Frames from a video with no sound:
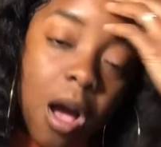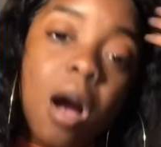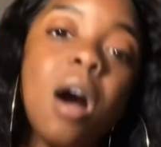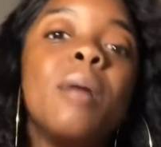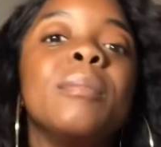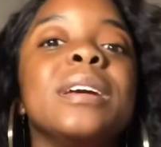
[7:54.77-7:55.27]

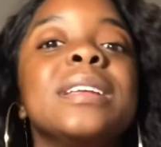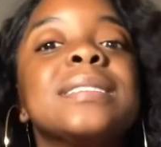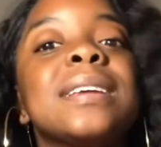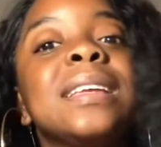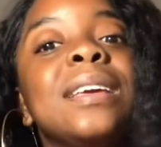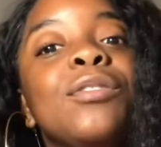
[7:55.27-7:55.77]
and is
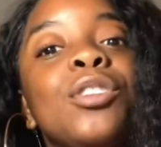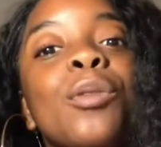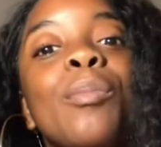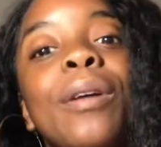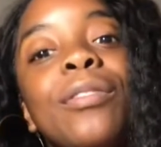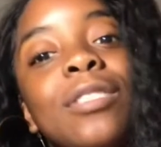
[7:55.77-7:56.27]
going to give you your
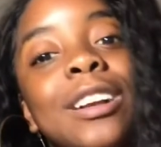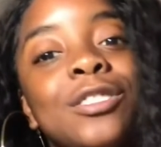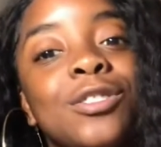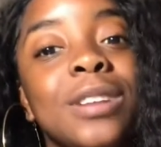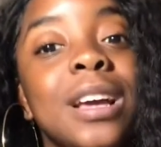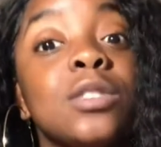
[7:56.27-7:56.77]

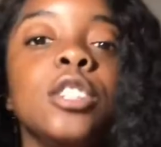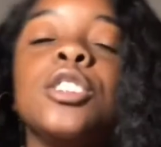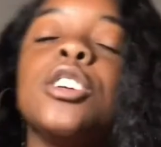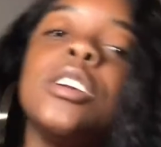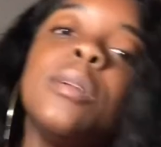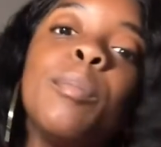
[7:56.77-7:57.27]
breathalyzer test.
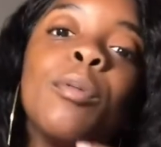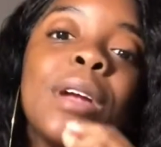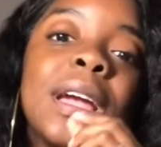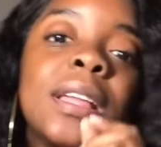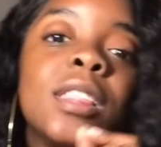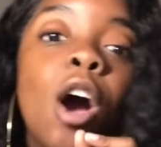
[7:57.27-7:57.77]
So you're going to
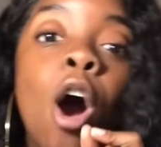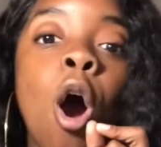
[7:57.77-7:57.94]
breathe.